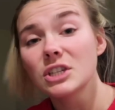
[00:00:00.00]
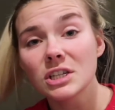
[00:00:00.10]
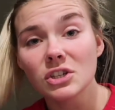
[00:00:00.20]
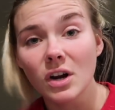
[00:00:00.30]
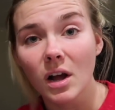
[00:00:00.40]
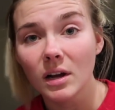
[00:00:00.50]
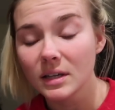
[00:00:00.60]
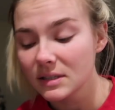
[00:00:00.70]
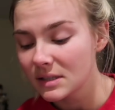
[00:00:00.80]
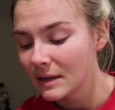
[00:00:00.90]
veggie
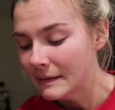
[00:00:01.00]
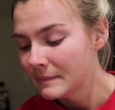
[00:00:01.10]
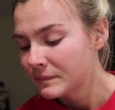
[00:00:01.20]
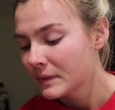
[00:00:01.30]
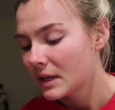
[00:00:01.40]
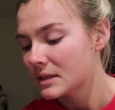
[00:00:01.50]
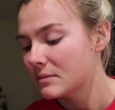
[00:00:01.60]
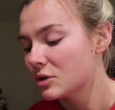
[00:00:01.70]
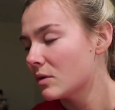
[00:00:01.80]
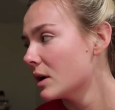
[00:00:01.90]
straws, because
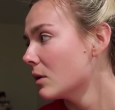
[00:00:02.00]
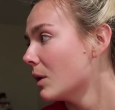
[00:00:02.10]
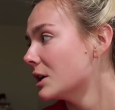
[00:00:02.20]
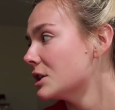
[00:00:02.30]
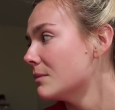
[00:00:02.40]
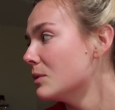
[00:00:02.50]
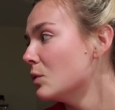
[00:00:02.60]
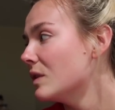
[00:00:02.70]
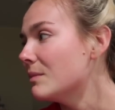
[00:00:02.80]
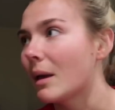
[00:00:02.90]
I'm sure we're gonna watch a
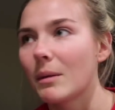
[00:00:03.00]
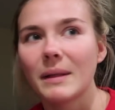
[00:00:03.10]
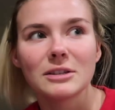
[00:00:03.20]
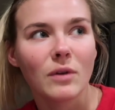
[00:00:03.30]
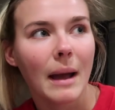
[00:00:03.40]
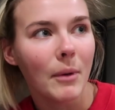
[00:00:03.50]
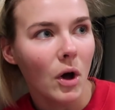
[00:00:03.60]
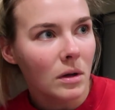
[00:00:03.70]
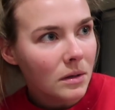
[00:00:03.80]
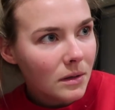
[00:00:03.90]
movie, maybe play
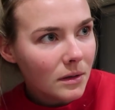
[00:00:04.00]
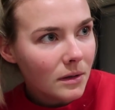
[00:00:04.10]
Scrabble.